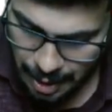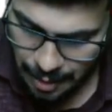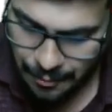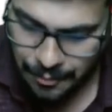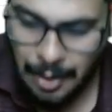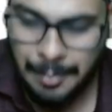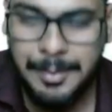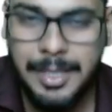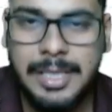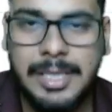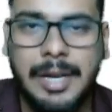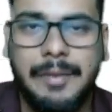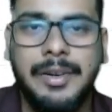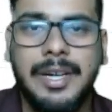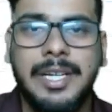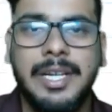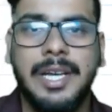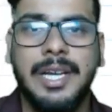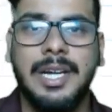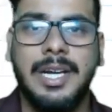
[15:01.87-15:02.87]
from the
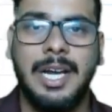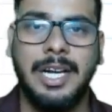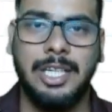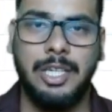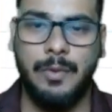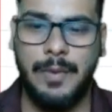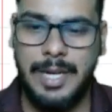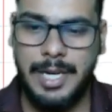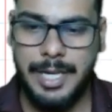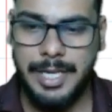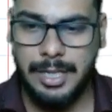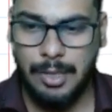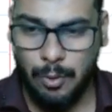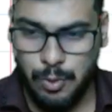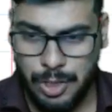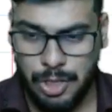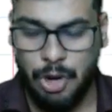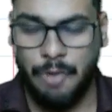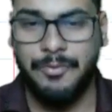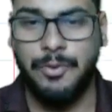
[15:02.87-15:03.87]
79 lakh
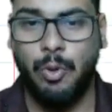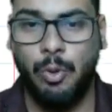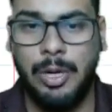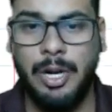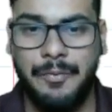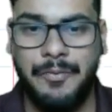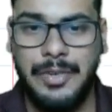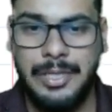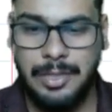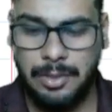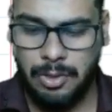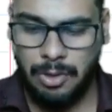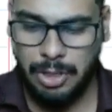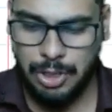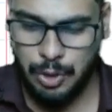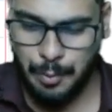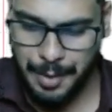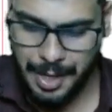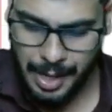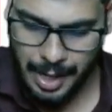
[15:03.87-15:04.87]
20,000 of total fixed cost
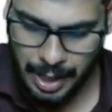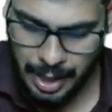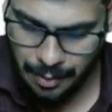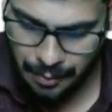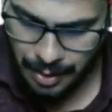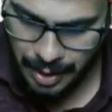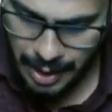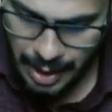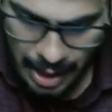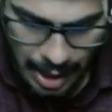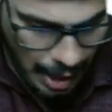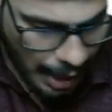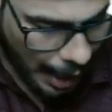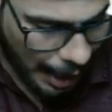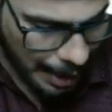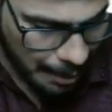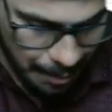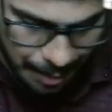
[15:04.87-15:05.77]
to be recovered, I am